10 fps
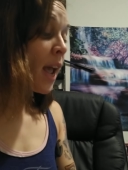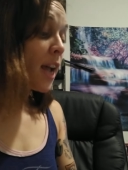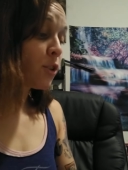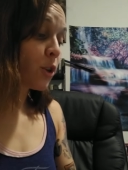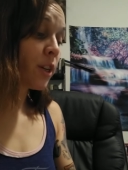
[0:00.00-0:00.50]

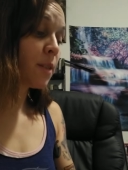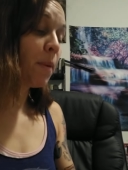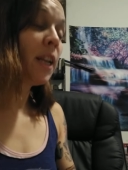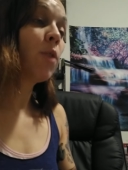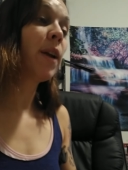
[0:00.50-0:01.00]
and turn as
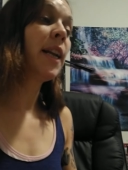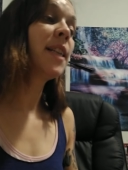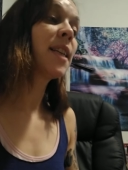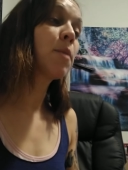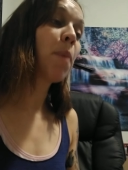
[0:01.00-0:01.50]
many
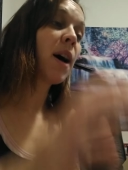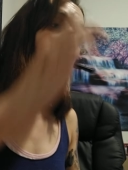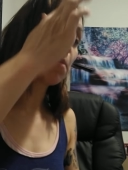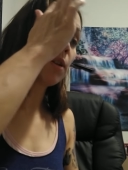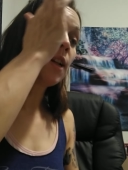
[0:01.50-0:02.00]
Iranians as
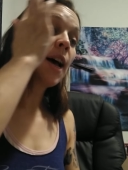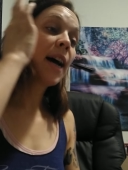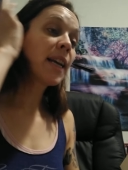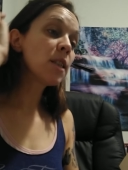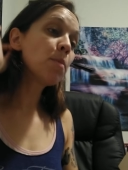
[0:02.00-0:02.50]
possible
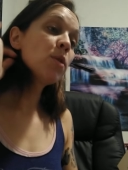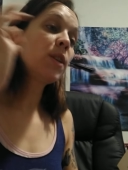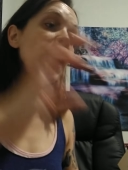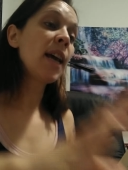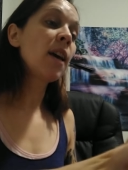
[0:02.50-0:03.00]
against
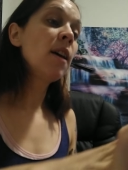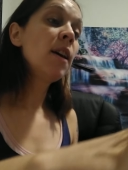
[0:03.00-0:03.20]
Mossadegh.